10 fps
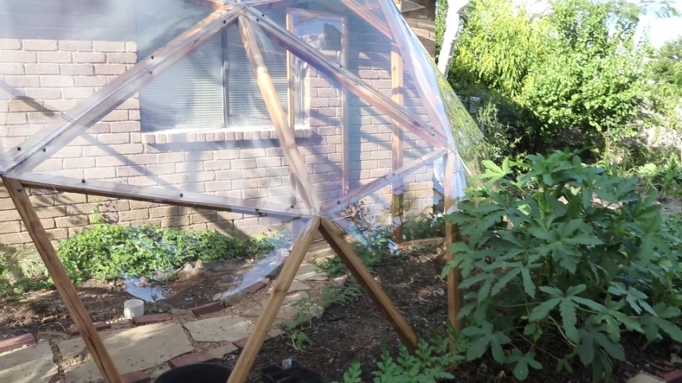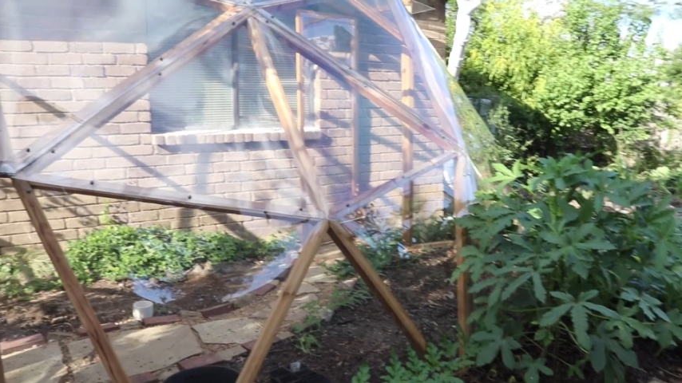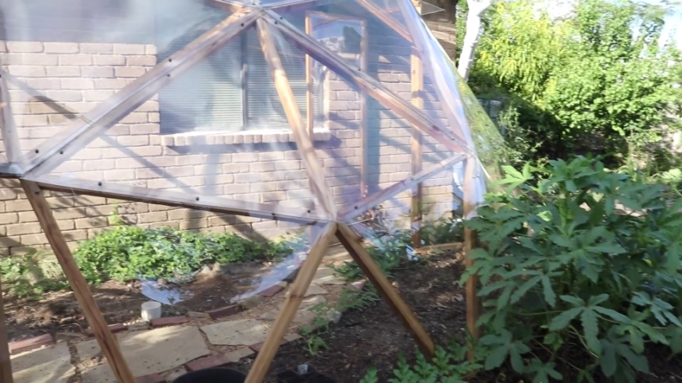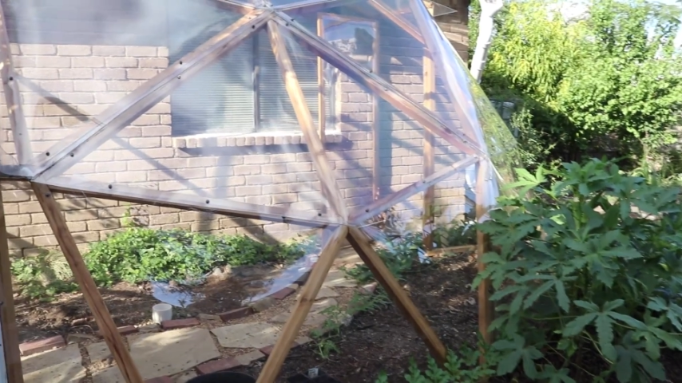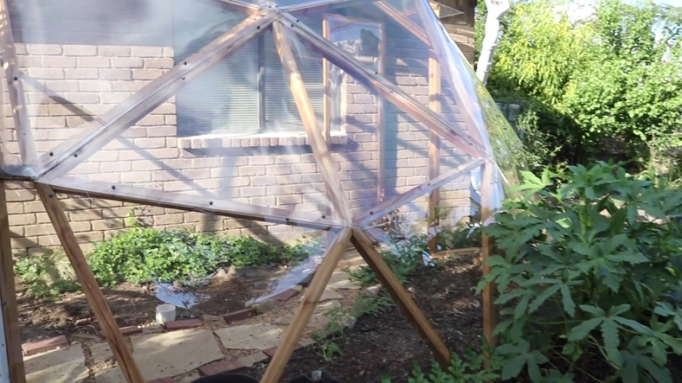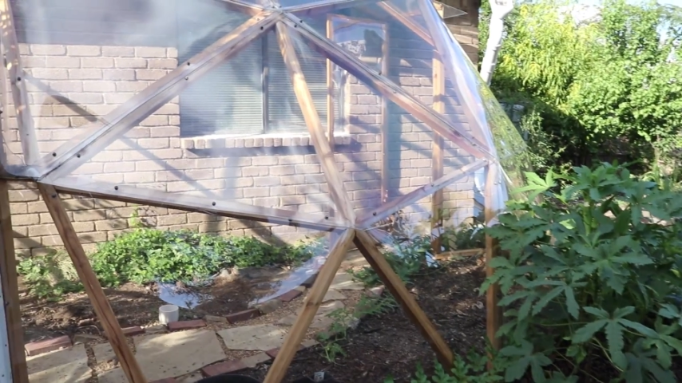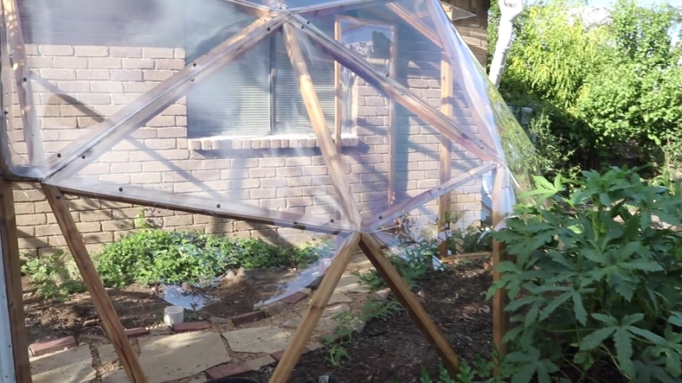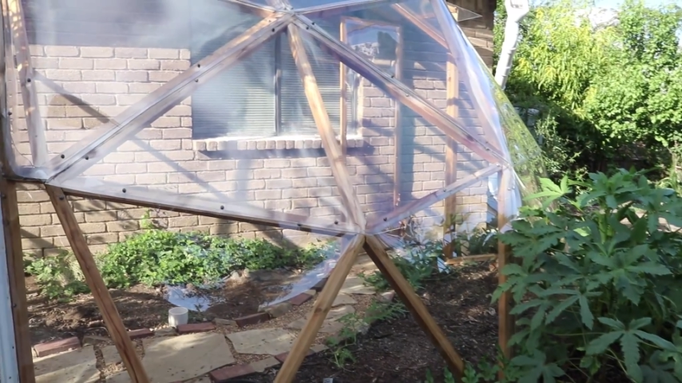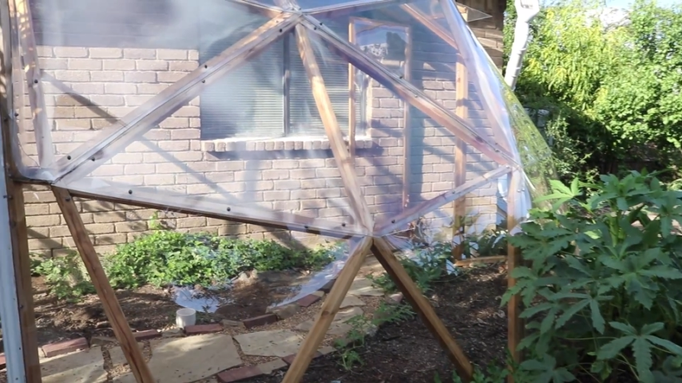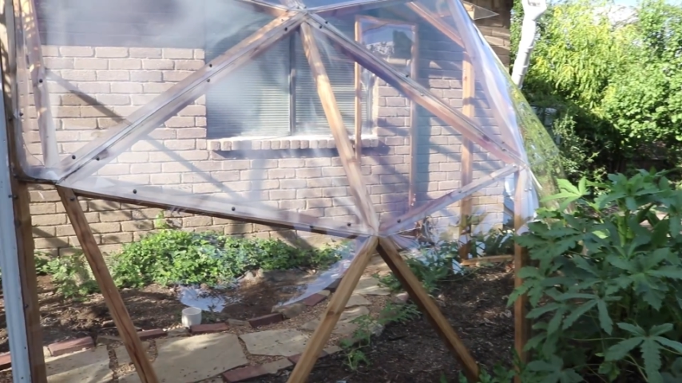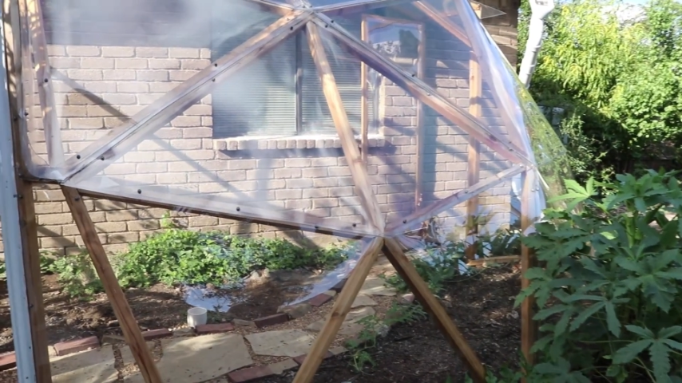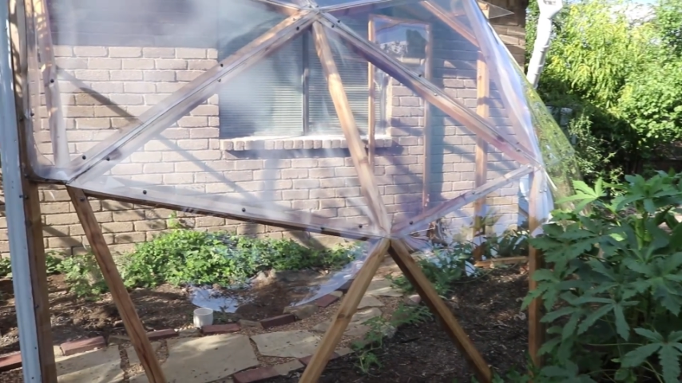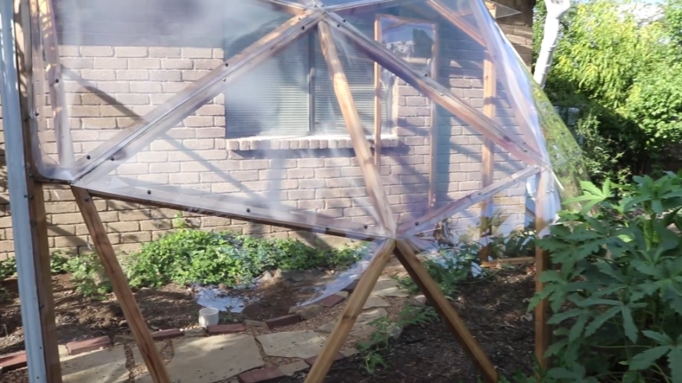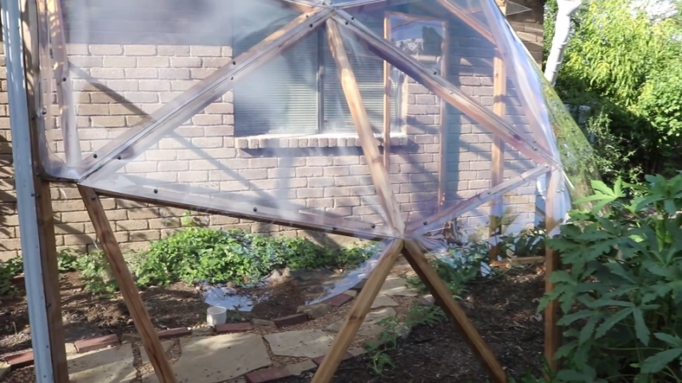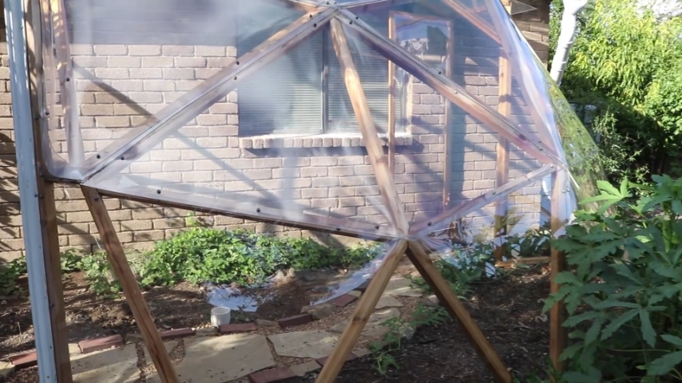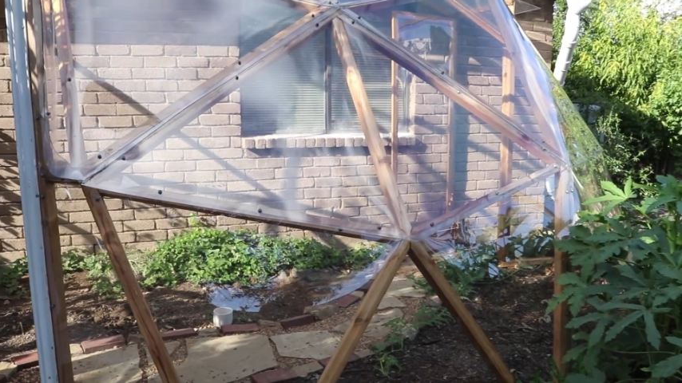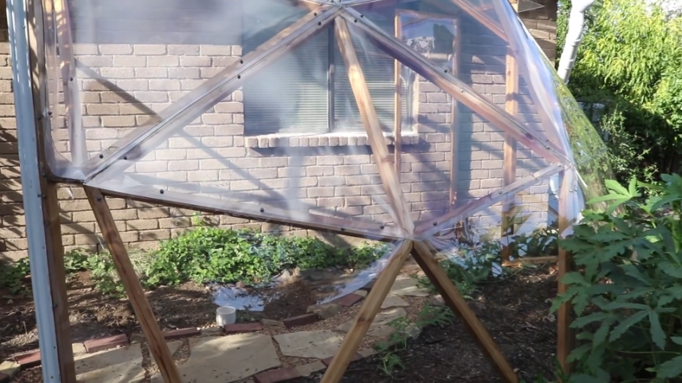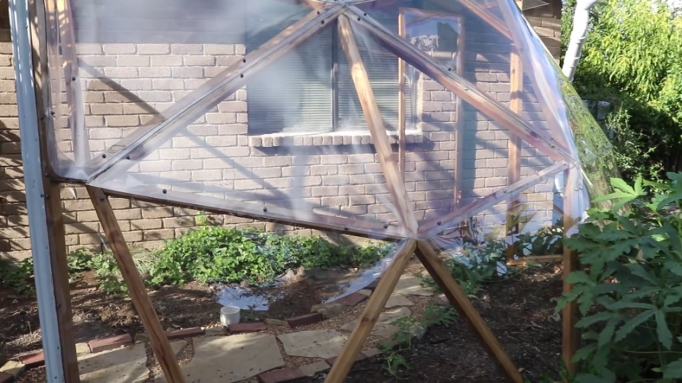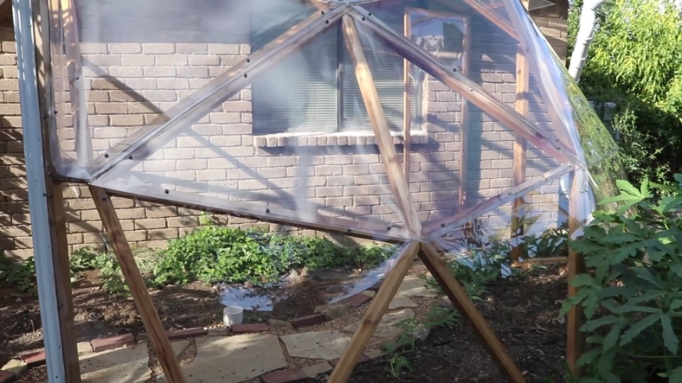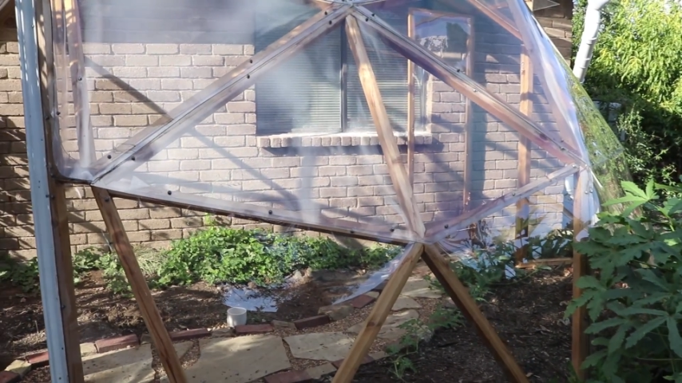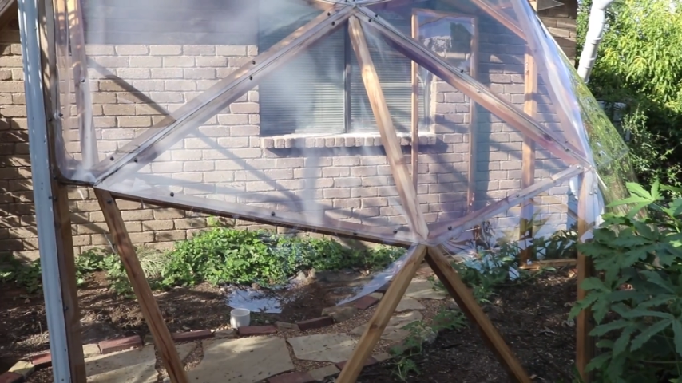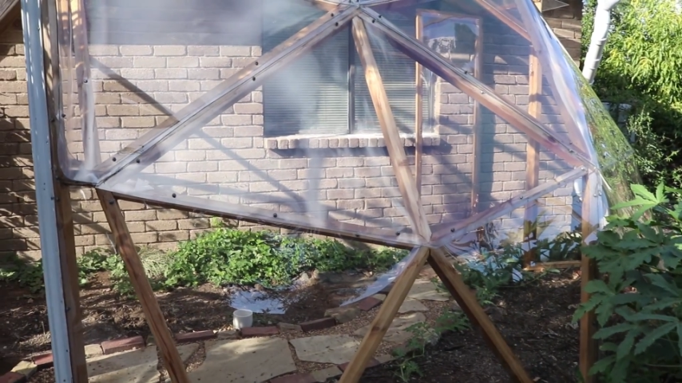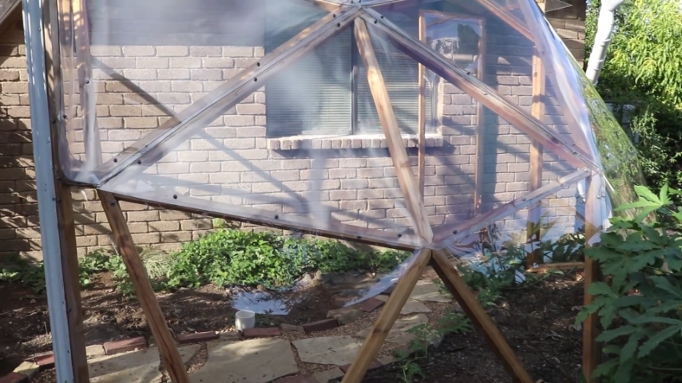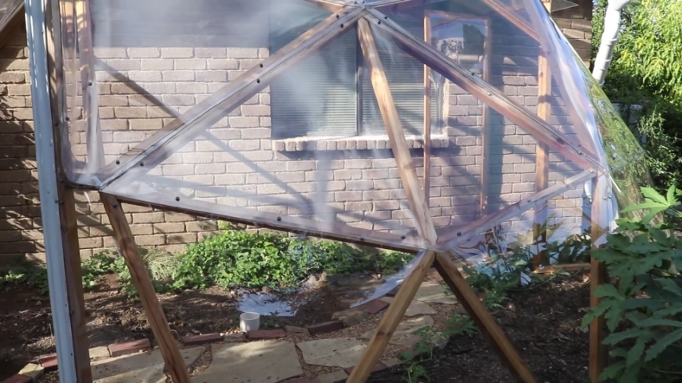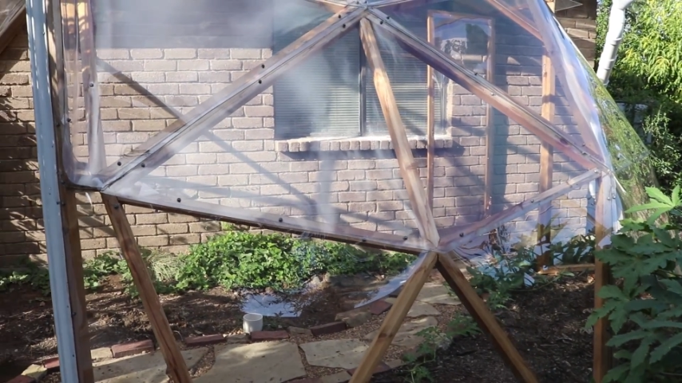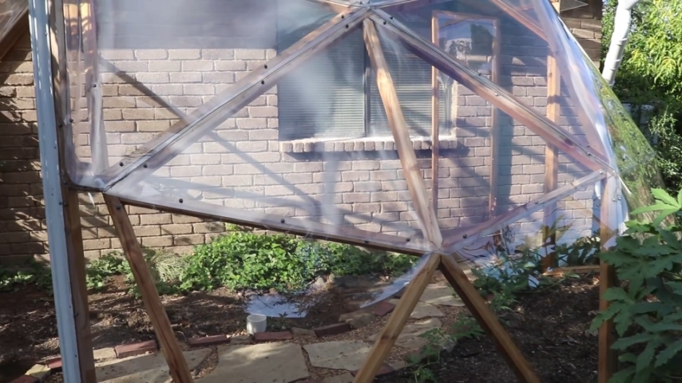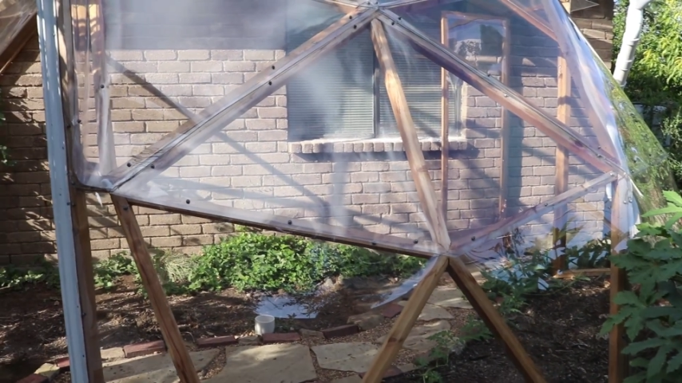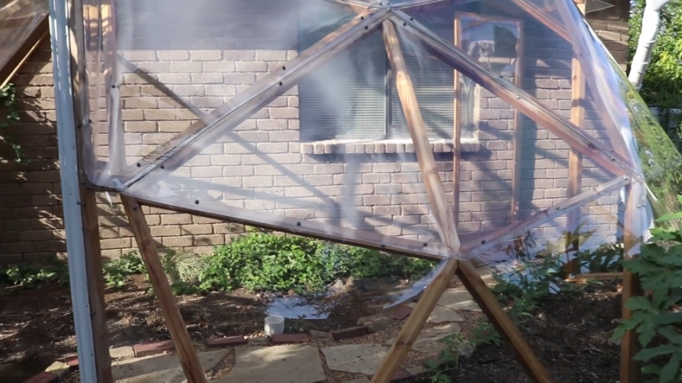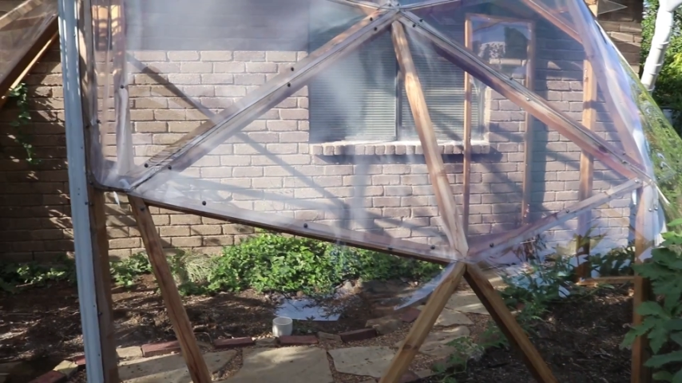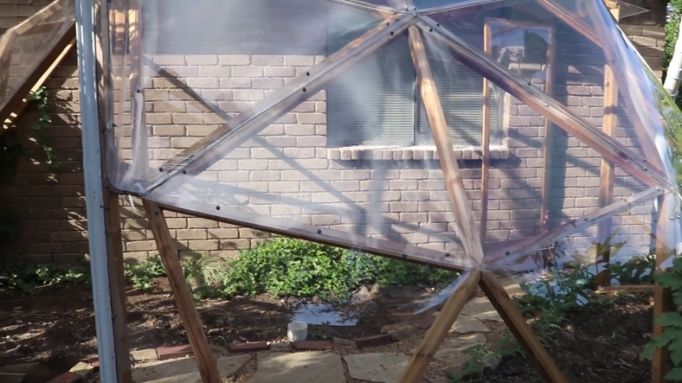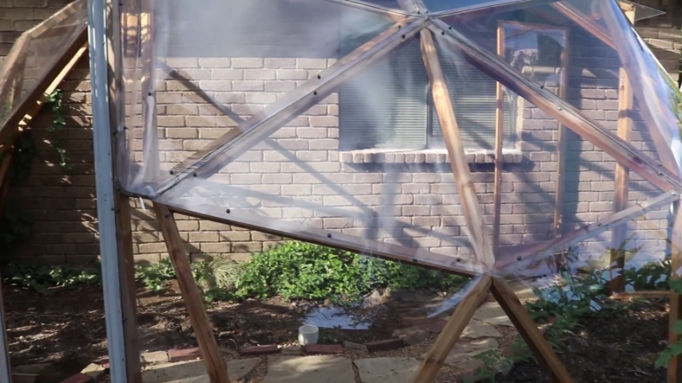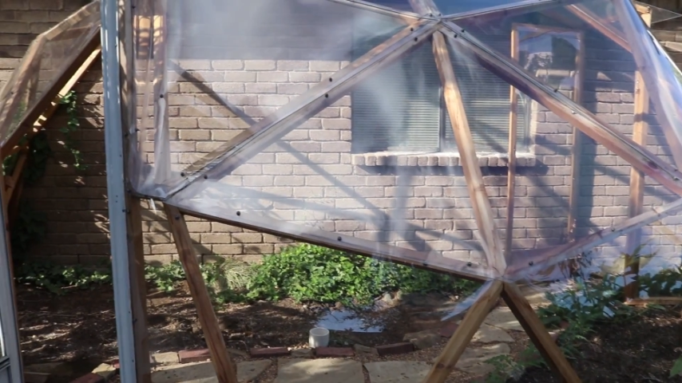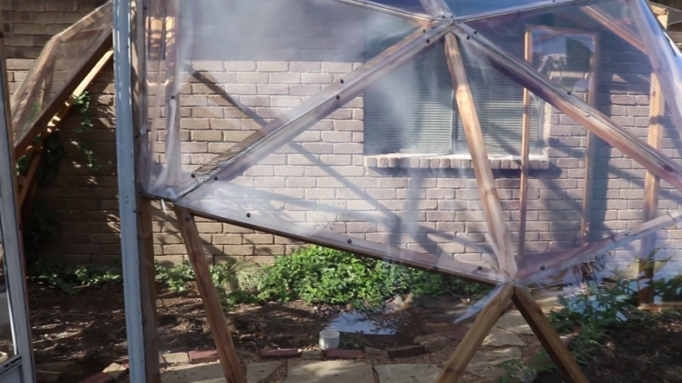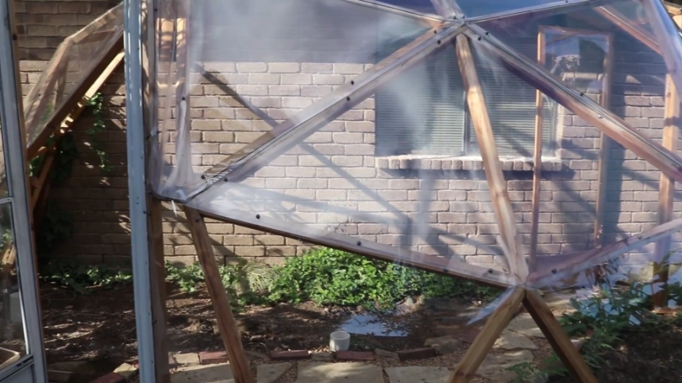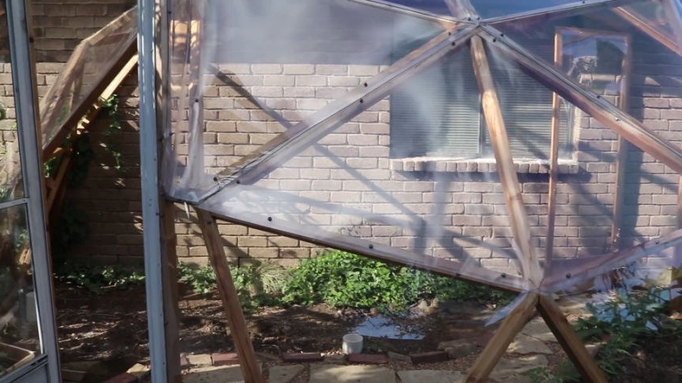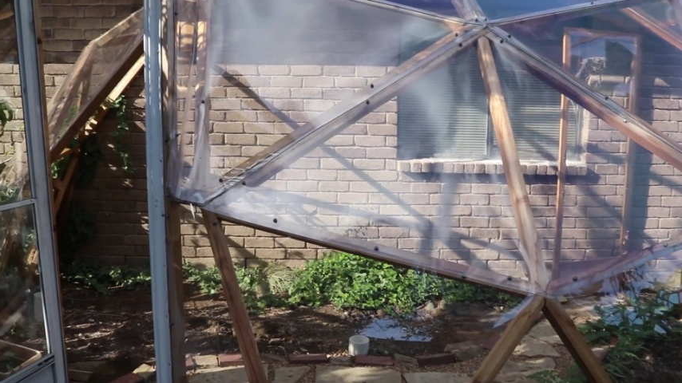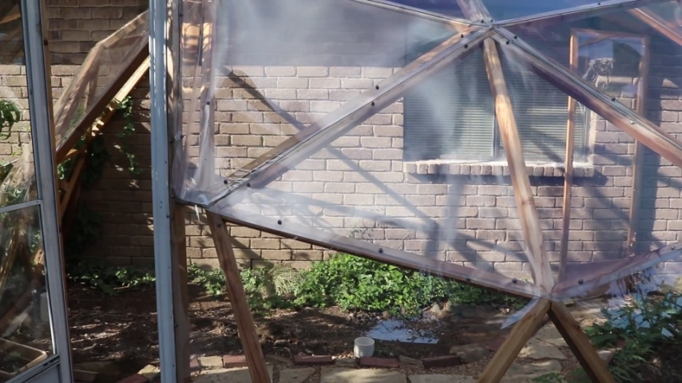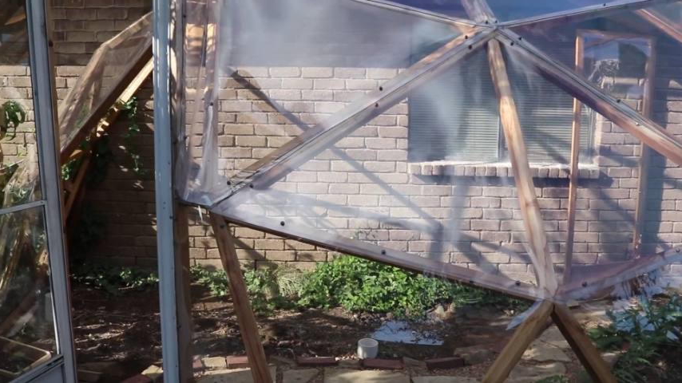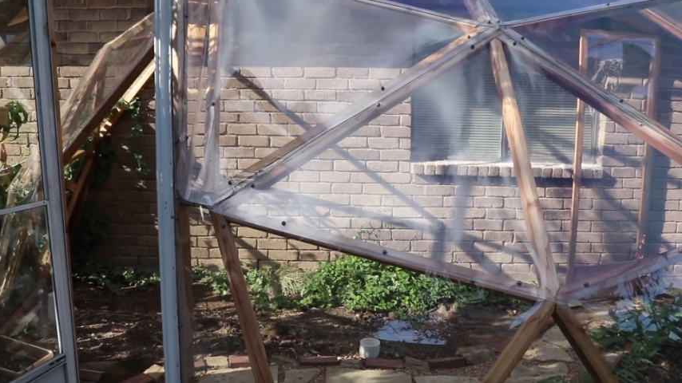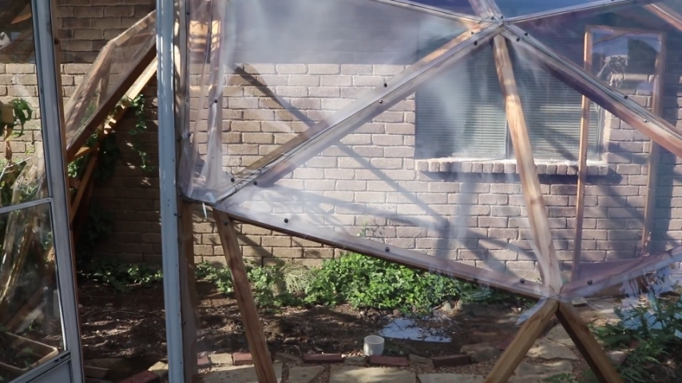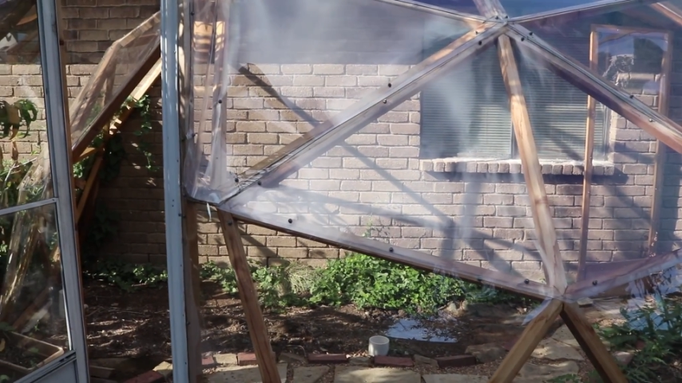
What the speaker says: Nobody's mouth can be seen.